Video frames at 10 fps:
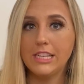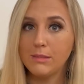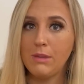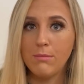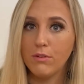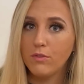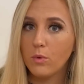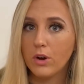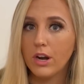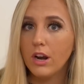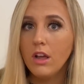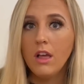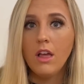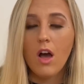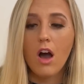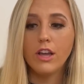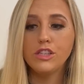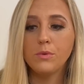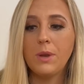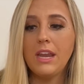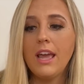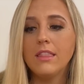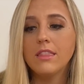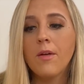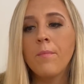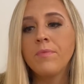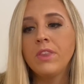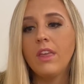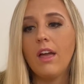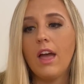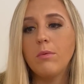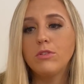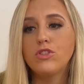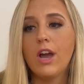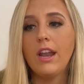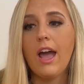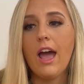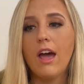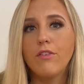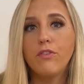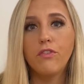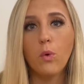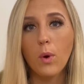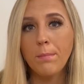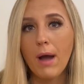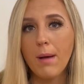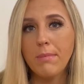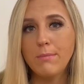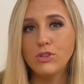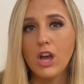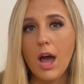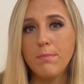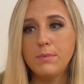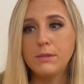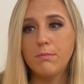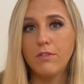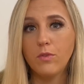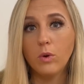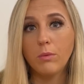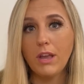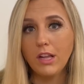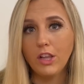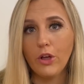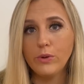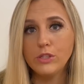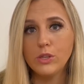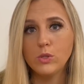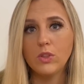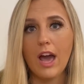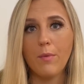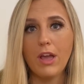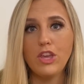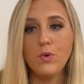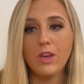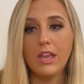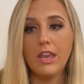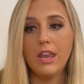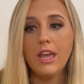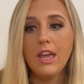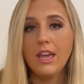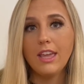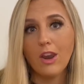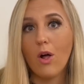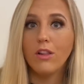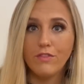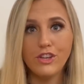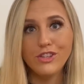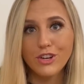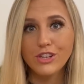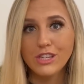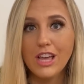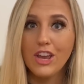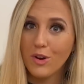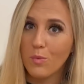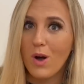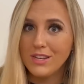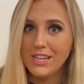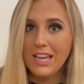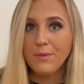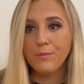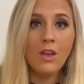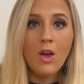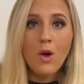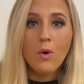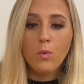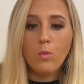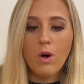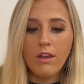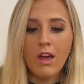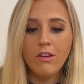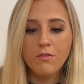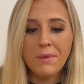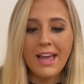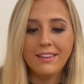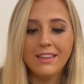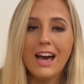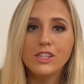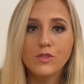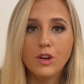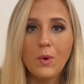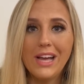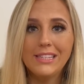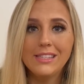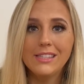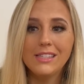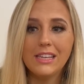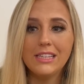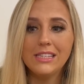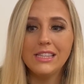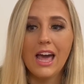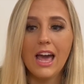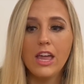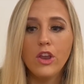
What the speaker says: me before August 29th. I will try to have 4 pop-up shops before we close, so that way you can get all of the desserts that you're wanting. One of my last requests is that